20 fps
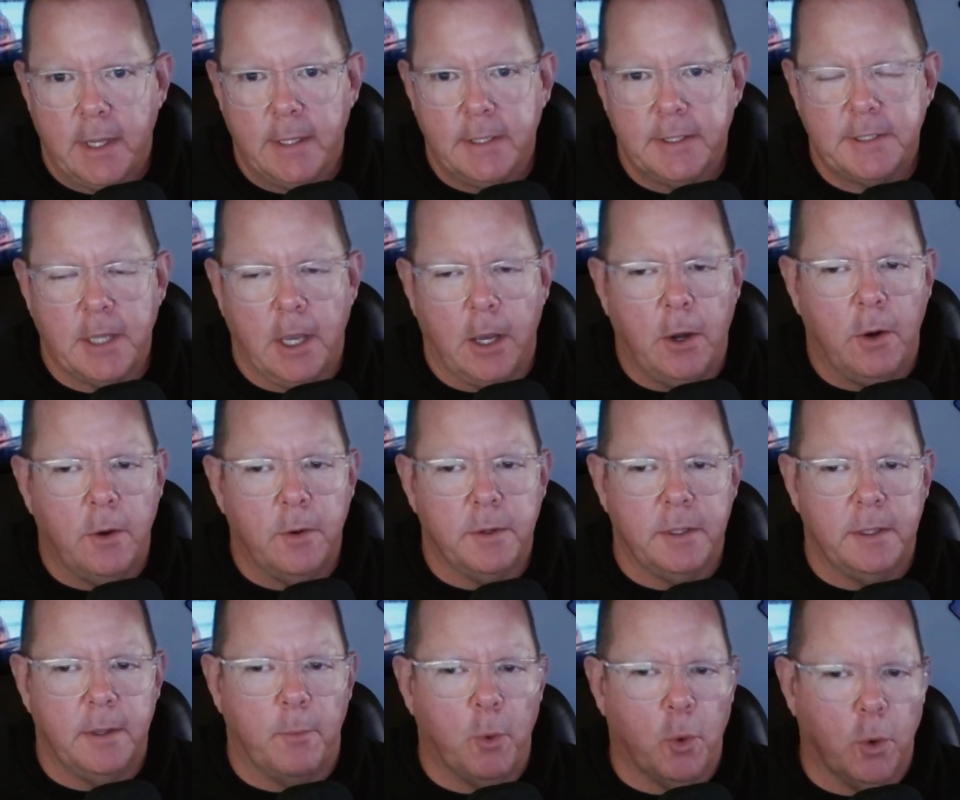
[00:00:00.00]
So
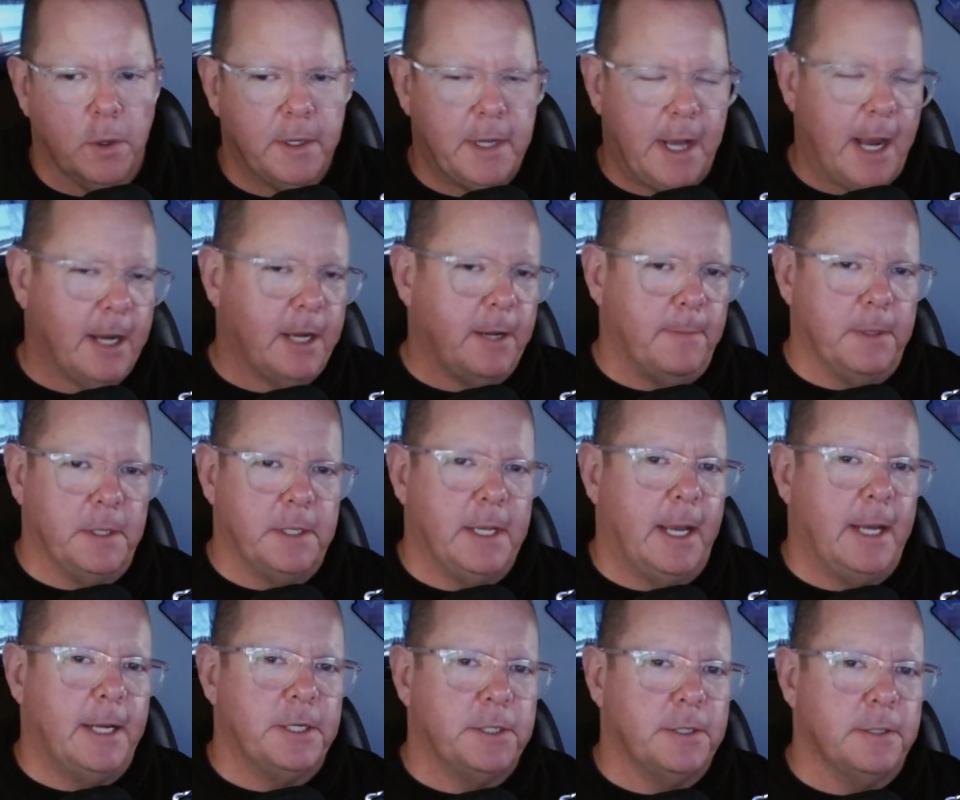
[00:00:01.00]
the more
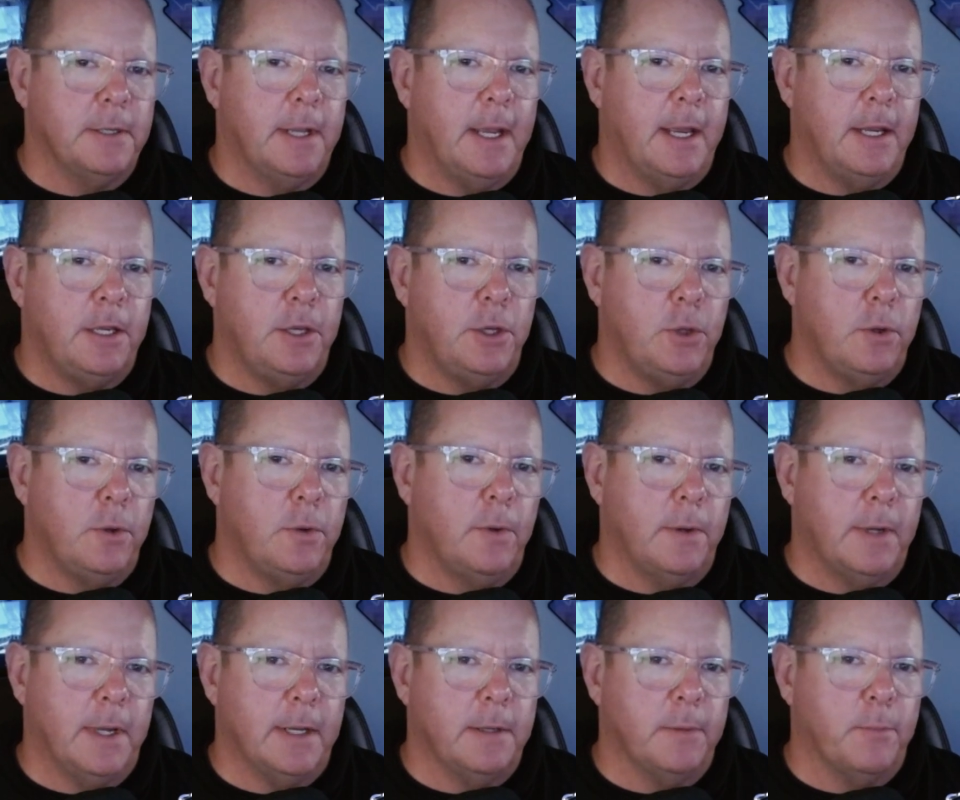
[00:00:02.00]
documentation that you
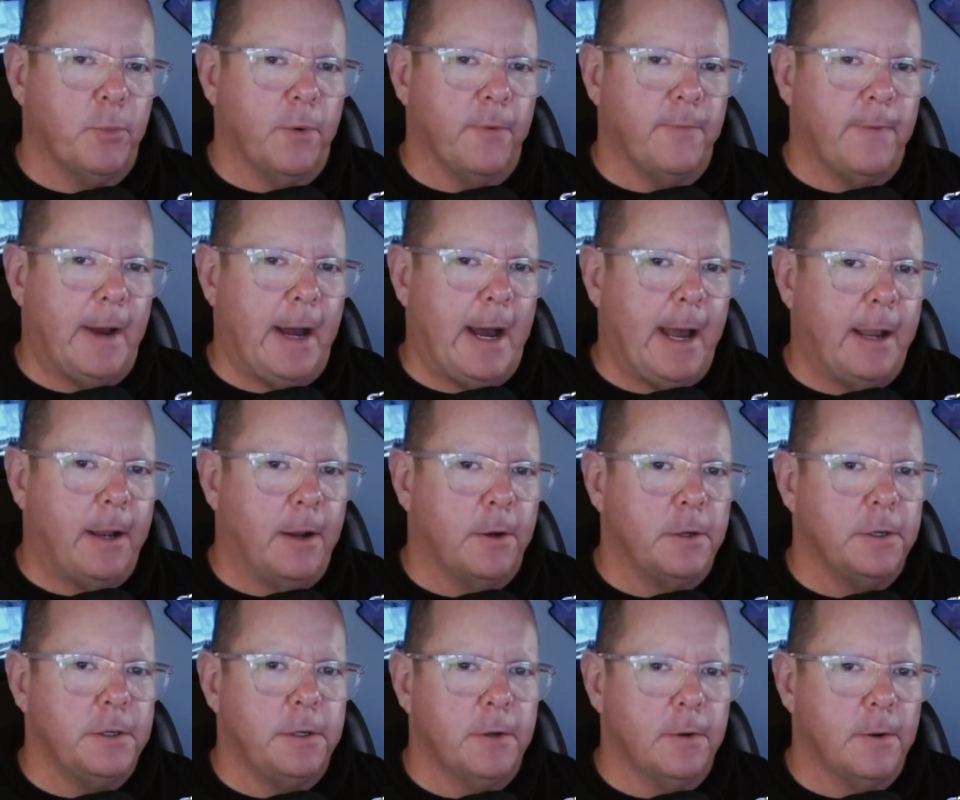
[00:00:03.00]
can provide
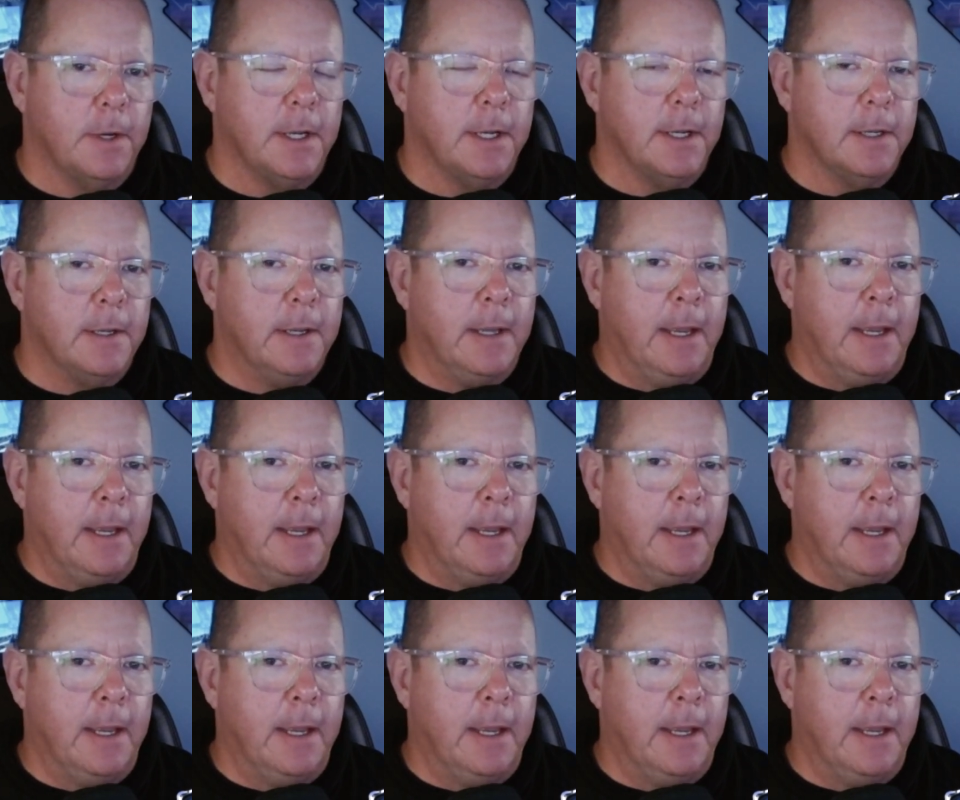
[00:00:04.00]
on your end